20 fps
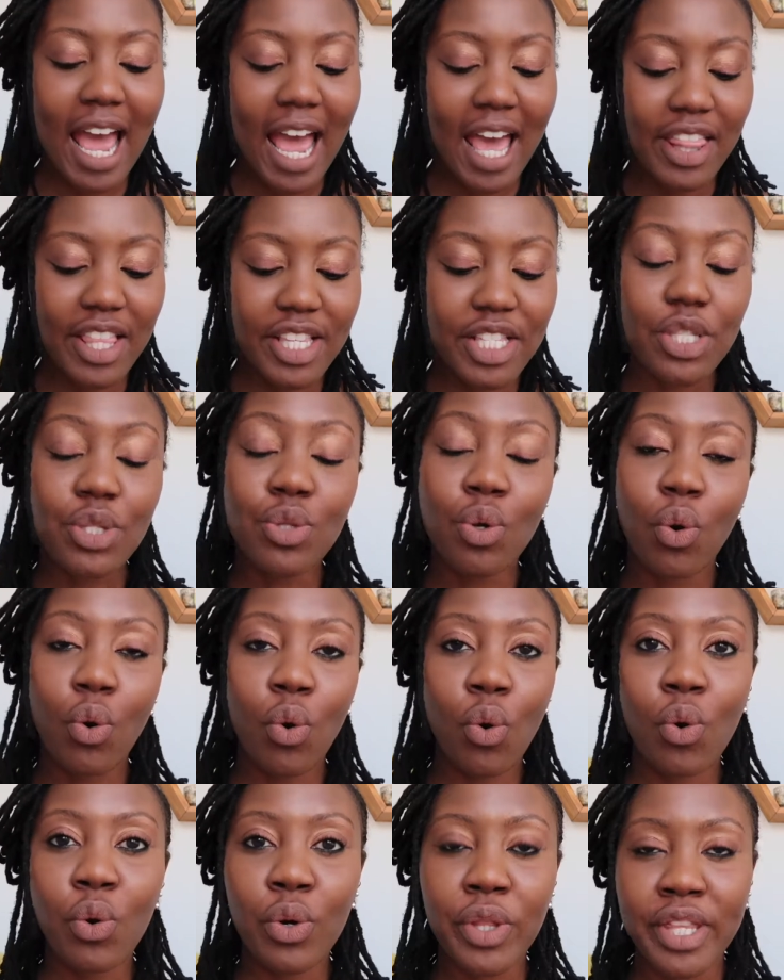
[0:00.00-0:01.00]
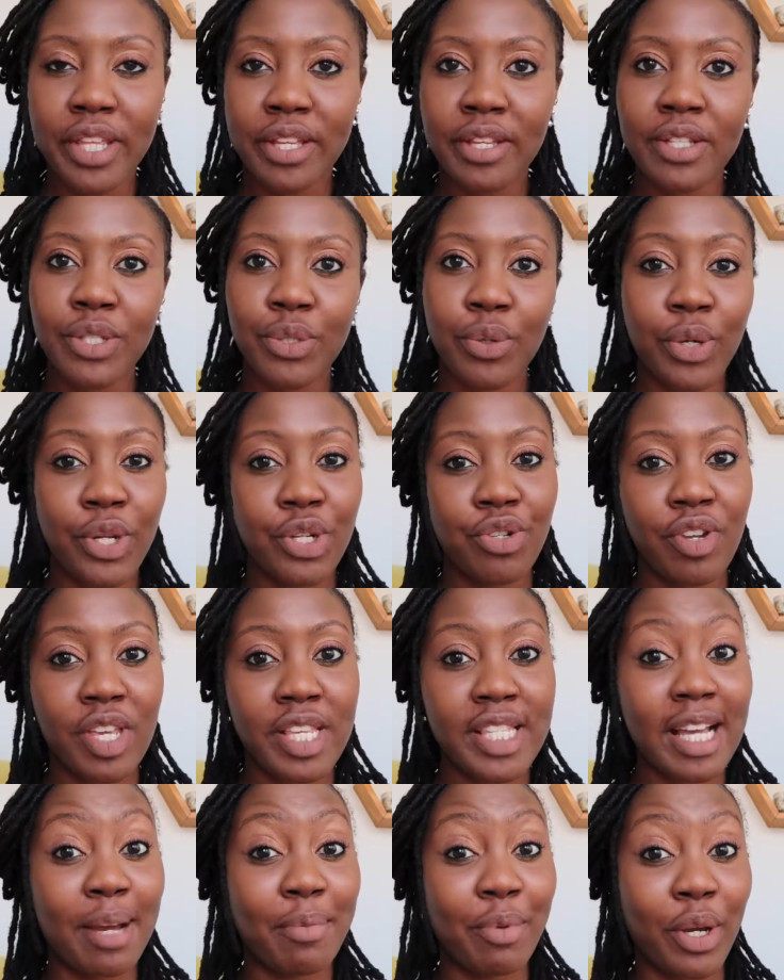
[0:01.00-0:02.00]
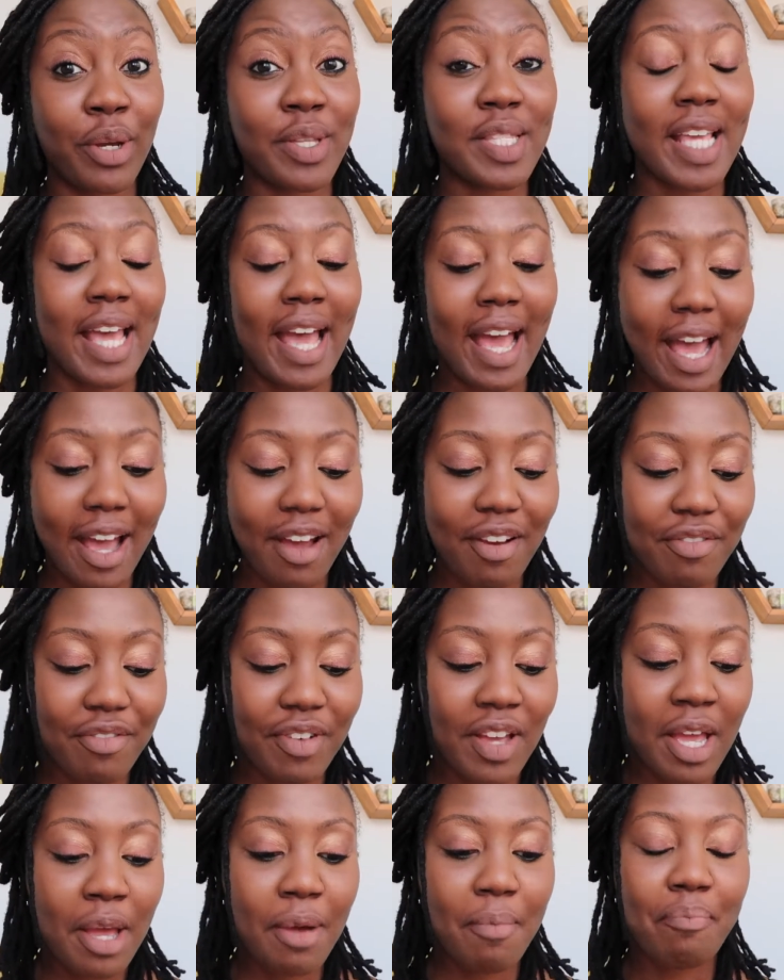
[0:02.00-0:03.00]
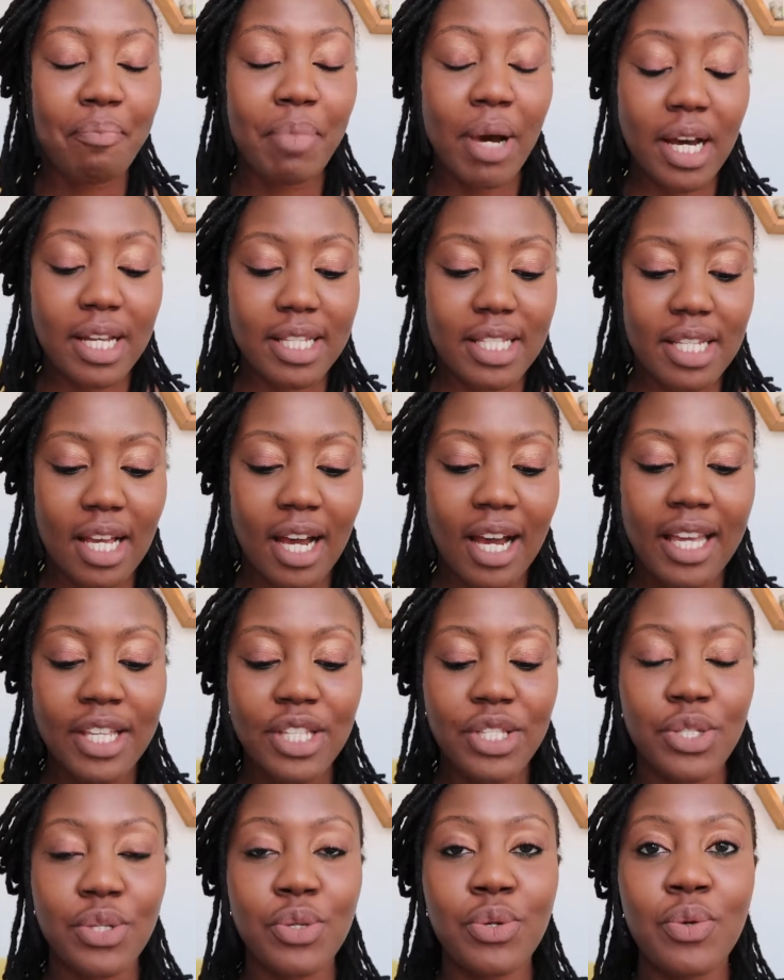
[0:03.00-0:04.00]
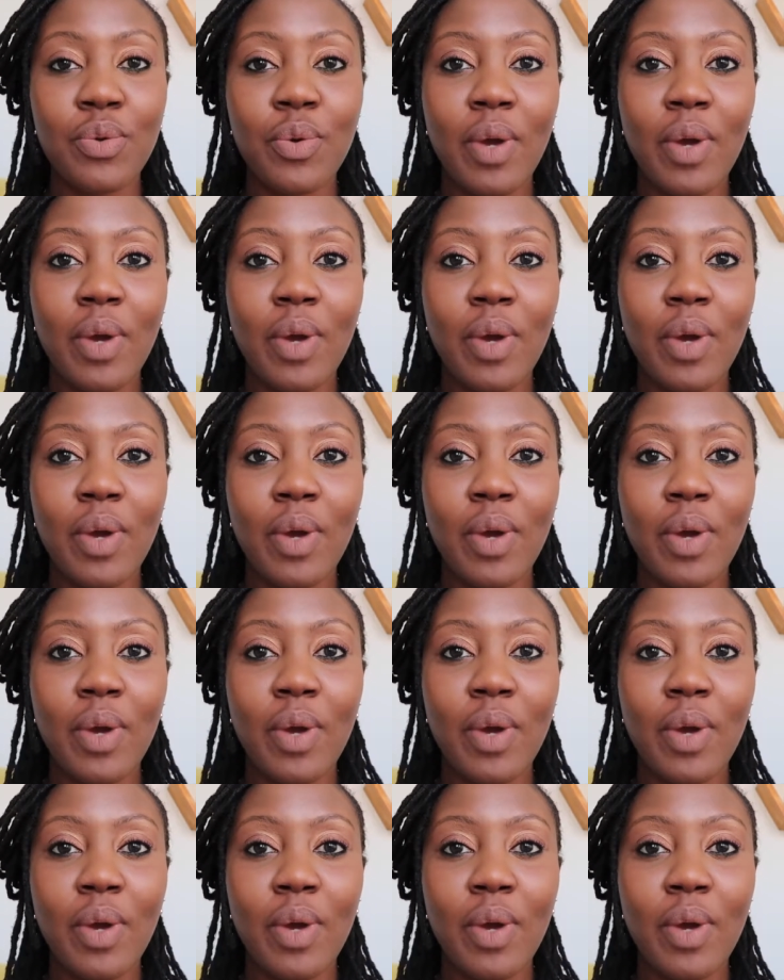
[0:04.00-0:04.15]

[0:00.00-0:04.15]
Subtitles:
and this is not all the toiletries I'm going to have, but I do